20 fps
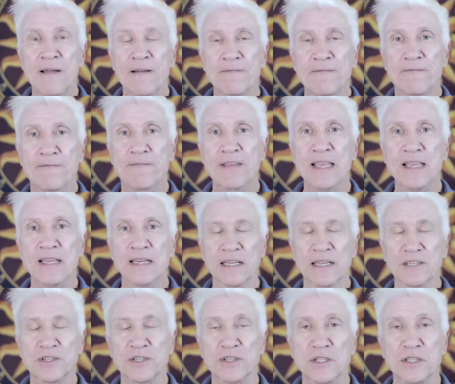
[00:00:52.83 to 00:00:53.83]

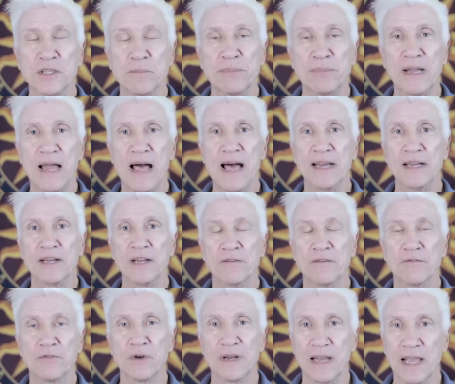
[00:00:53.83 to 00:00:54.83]
Venus, the planet
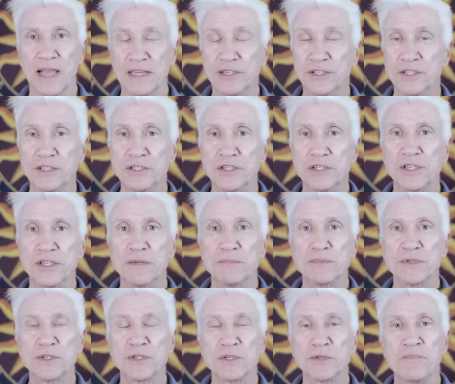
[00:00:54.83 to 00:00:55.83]
of
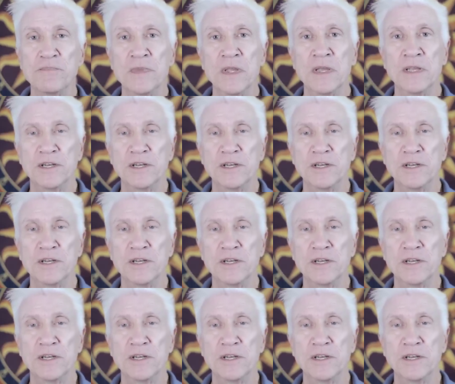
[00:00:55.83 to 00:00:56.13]
relationships,